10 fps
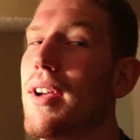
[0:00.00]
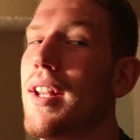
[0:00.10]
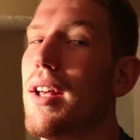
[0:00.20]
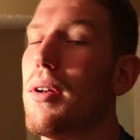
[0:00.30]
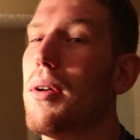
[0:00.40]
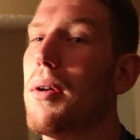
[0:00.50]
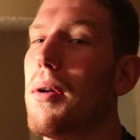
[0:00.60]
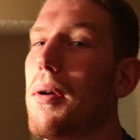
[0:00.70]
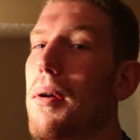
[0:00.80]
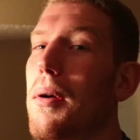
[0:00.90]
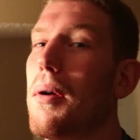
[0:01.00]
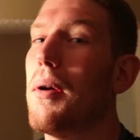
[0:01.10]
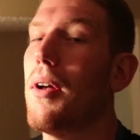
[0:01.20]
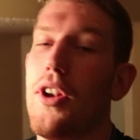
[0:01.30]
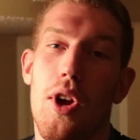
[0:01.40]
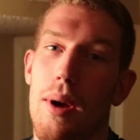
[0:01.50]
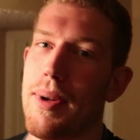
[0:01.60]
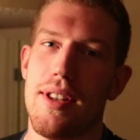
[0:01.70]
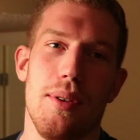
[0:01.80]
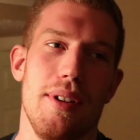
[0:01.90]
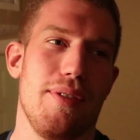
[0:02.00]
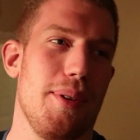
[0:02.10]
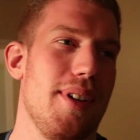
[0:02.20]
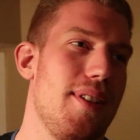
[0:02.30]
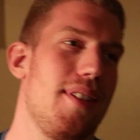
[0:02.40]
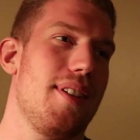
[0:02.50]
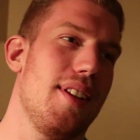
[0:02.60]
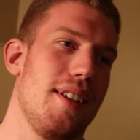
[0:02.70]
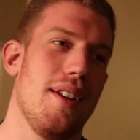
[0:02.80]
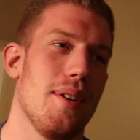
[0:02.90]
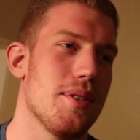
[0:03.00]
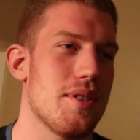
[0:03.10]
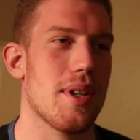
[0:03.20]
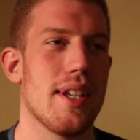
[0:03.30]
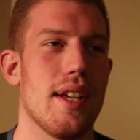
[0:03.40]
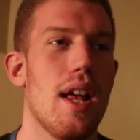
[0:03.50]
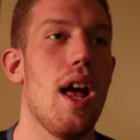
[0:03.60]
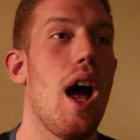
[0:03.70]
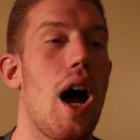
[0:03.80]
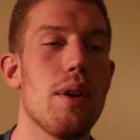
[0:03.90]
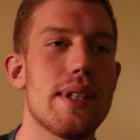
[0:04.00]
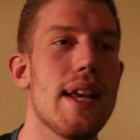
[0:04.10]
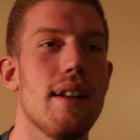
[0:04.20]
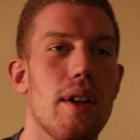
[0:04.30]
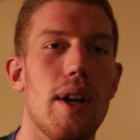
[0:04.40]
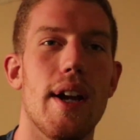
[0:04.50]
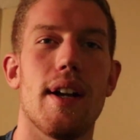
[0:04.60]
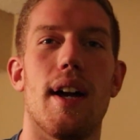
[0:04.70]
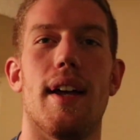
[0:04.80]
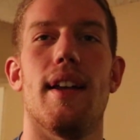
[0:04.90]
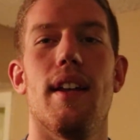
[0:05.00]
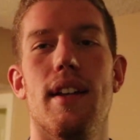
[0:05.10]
right now. No, no, I'm not doing it for real. Do it. No, I was just do trying to. I was getting a little haircut.